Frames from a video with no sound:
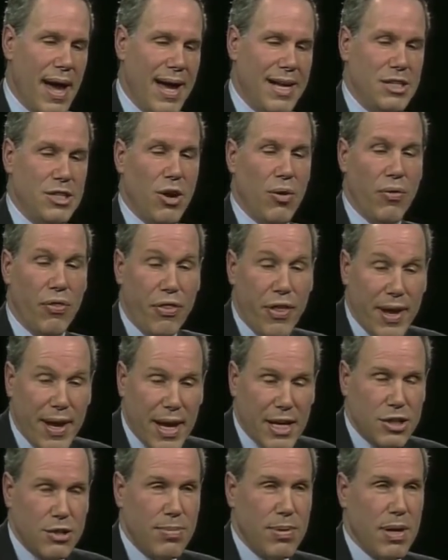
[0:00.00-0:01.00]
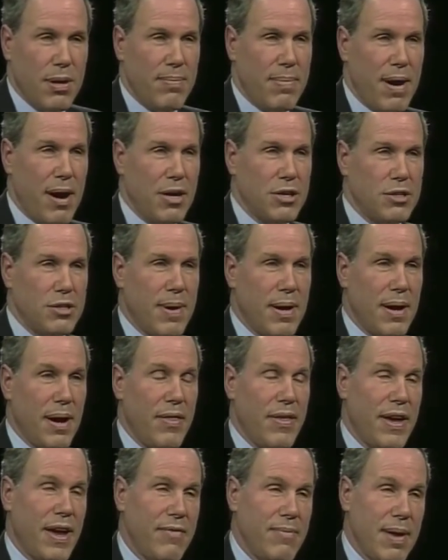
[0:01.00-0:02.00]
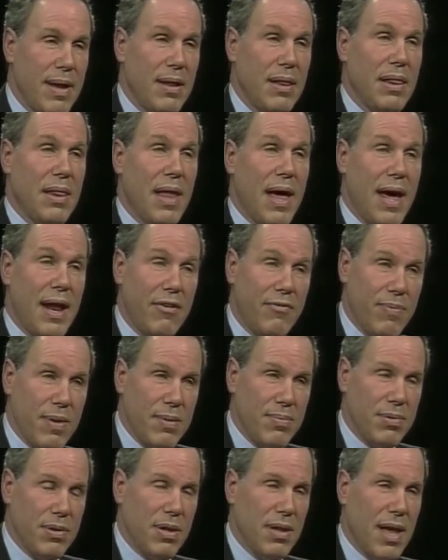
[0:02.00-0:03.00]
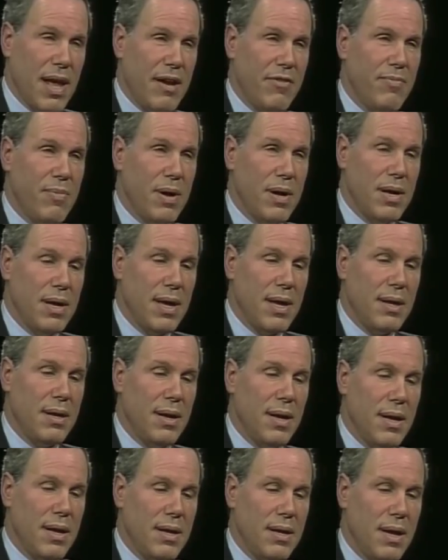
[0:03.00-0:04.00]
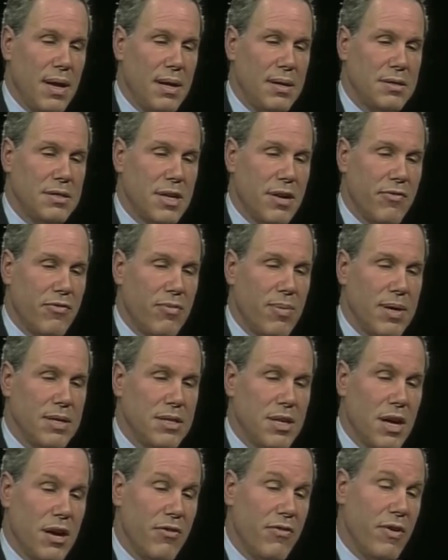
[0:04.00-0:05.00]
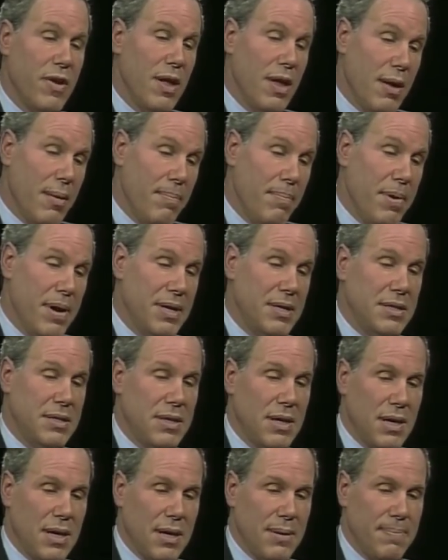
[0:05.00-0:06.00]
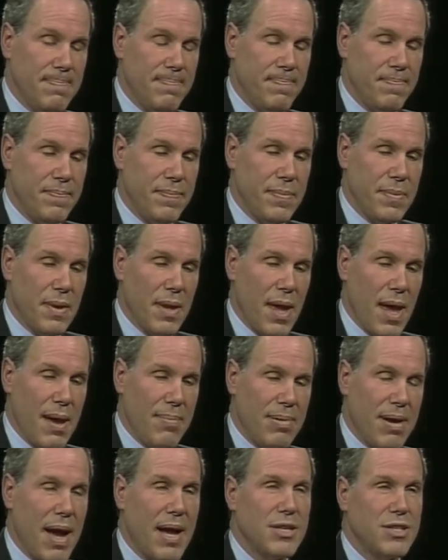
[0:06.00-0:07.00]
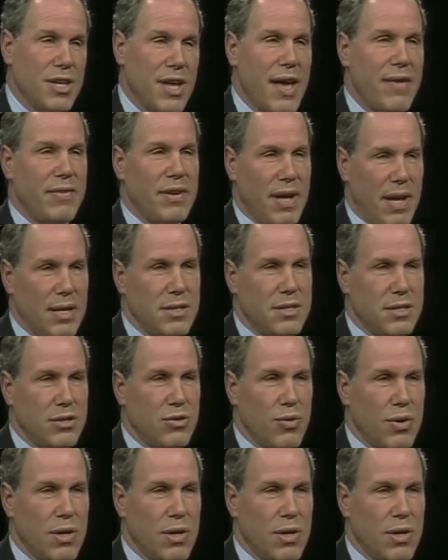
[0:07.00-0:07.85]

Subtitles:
I don't think I should be embarrassed about it. I think I've made a lot of people a lot of money and some for myself. But I'm constantly having to ask this